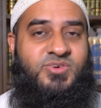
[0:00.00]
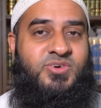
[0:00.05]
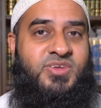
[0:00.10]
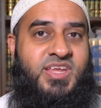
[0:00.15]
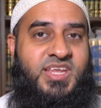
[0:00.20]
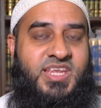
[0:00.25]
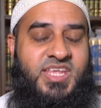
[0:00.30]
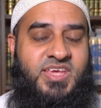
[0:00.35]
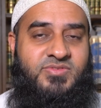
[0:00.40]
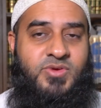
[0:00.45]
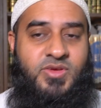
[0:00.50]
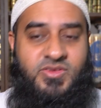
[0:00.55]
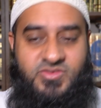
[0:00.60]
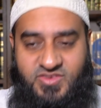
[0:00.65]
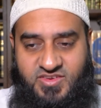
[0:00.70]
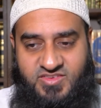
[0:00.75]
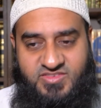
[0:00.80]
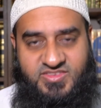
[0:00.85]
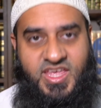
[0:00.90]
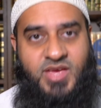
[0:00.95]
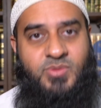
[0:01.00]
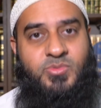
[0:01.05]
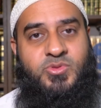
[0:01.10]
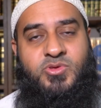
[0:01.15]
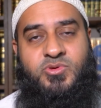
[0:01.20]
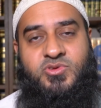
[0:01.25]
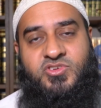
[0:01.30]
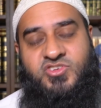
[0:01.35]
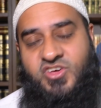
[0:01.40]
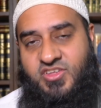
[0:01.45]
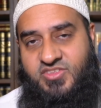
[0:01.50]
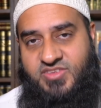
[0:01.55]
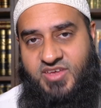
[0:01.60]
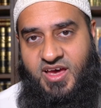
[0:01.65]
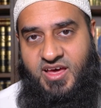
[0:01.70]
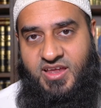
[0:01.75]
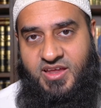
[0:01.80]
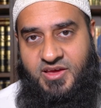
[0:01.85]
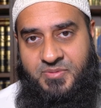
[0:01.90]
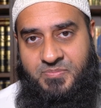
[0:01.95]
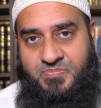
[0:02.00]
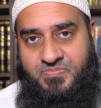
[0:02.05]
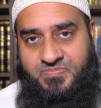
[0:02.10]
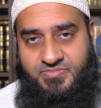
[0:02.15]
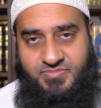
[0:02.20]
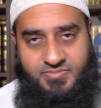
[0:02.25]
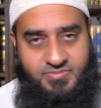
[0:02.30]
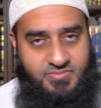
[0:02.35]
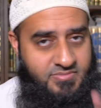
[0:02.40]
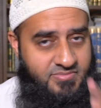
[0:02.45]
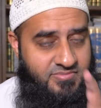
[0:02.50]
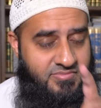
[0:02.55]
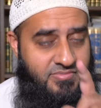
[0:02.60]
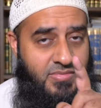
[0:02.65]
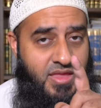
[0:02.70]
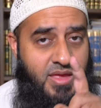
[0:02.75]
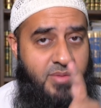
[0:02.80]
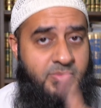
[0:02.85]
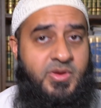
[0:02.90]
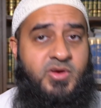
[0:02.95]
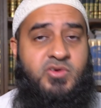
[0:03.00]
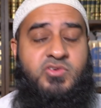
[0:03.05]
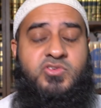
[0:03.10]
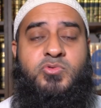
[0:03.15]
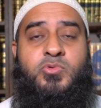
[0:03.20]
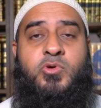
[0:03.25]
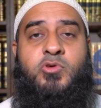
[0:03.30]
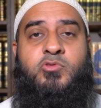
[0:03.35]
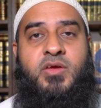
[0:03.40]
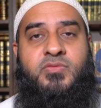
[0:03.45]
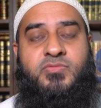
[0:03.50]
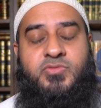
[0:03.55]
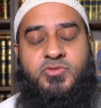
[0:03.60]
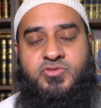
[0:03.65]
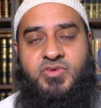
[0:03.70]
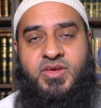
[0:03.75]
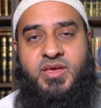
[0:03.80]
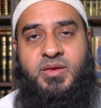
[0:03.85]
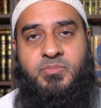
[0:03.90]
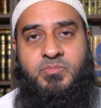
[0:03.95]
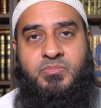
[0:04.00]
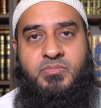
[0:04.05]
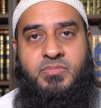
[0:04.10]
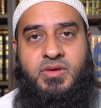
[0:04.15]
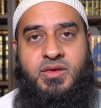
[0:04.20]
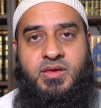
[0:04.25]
going to leave you. It's going to stay with you, inshallah ta'ala, because you were grateful to Him.